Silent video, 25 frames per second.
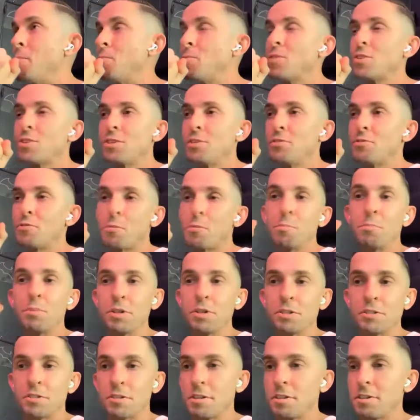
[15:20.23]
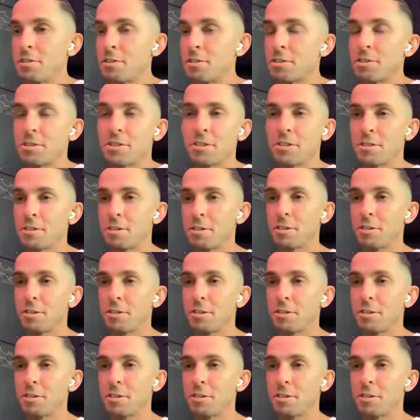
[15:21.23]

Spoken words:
She's from BC, so she's a